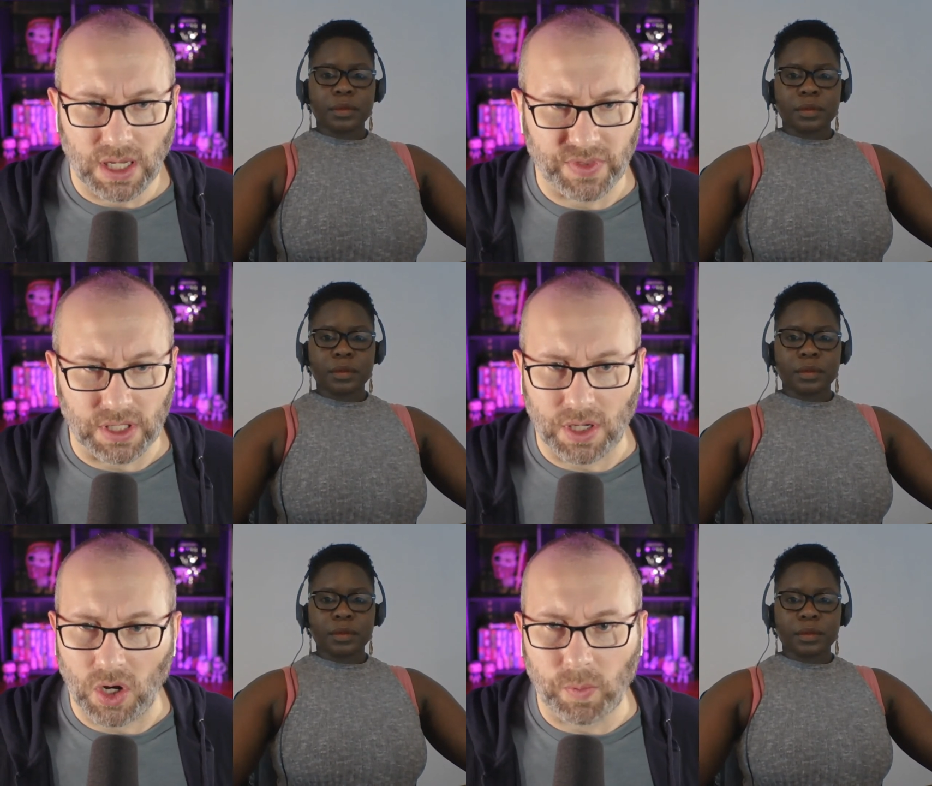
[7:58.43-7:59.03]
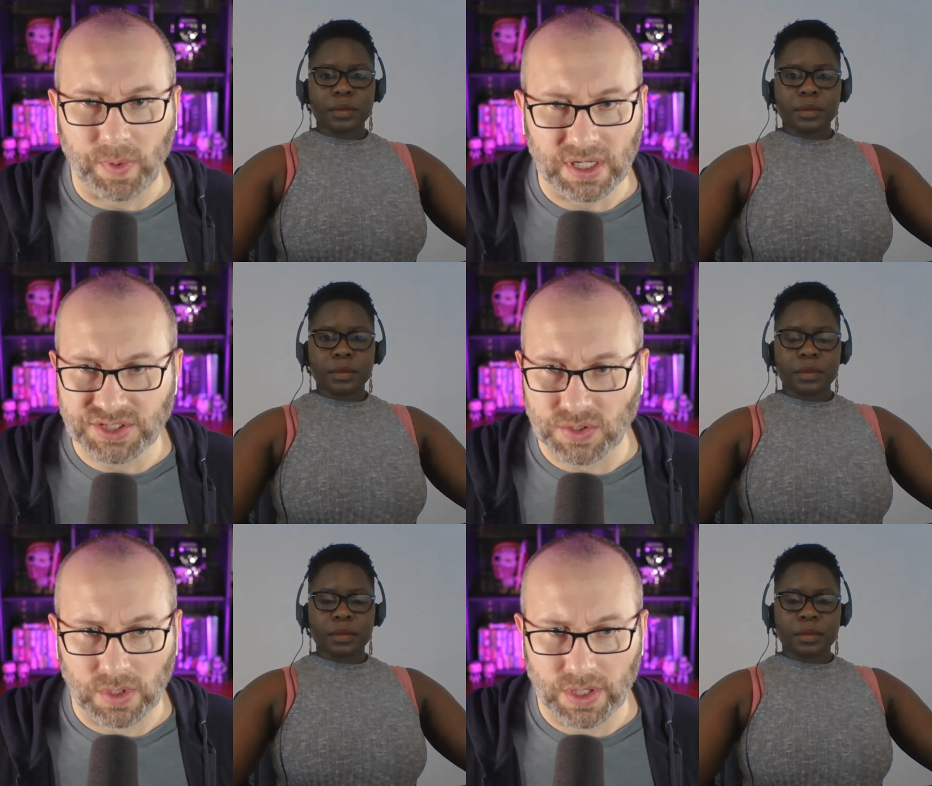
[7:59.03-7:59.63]
Speaker 1: The opening
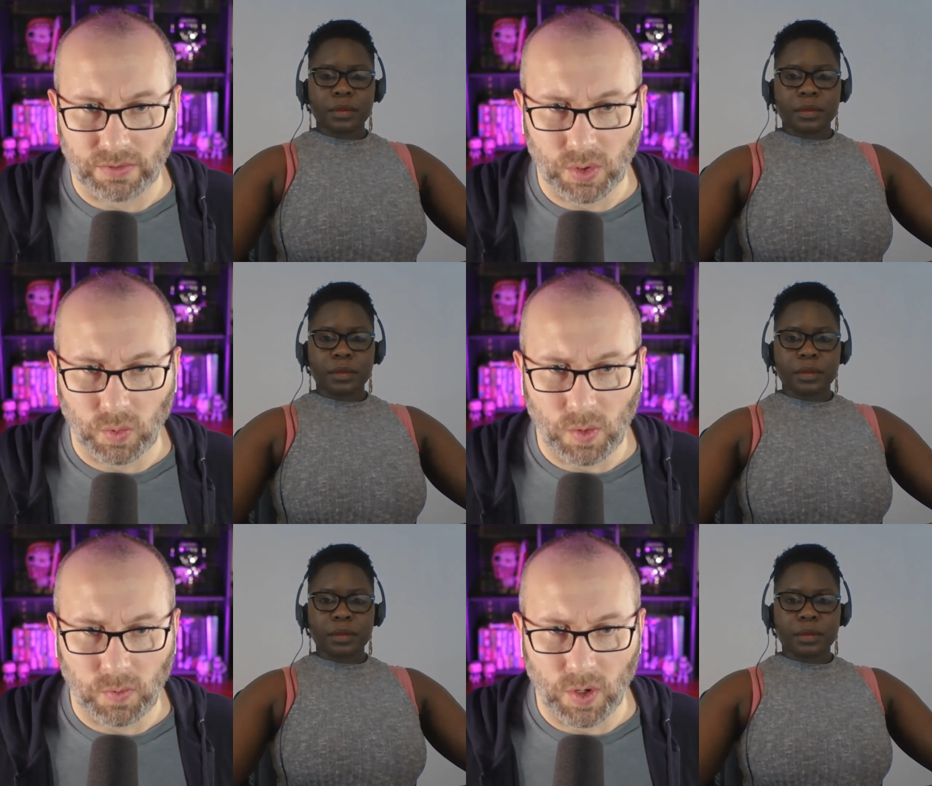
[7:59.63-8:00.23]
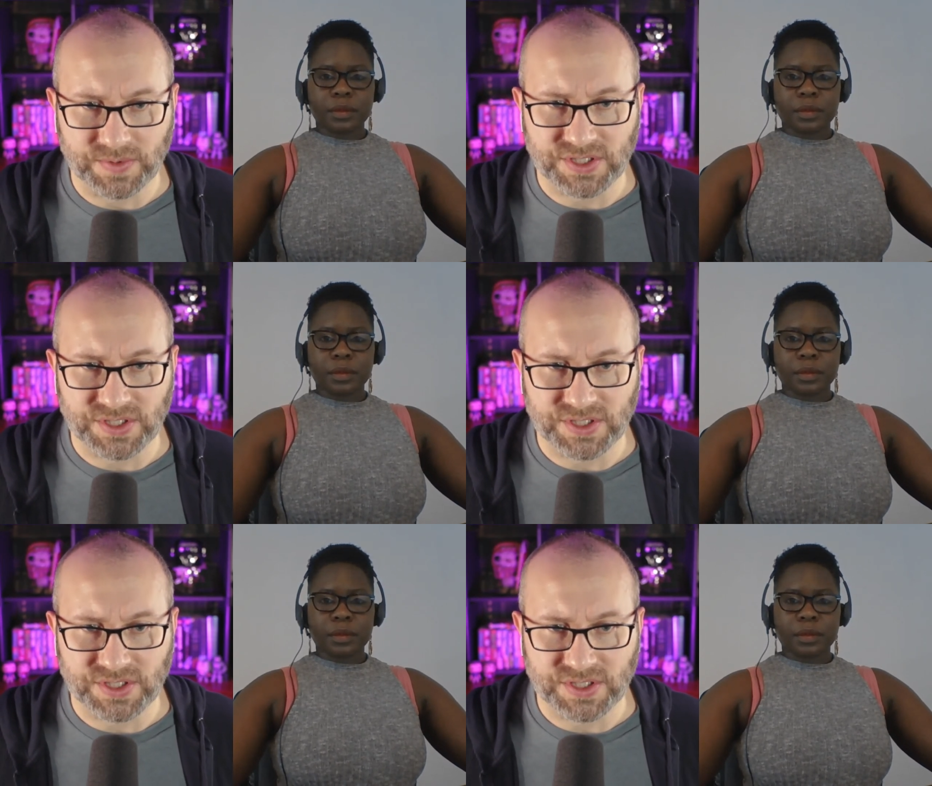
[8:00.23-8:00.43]
story, "The Road to Woop Woop,"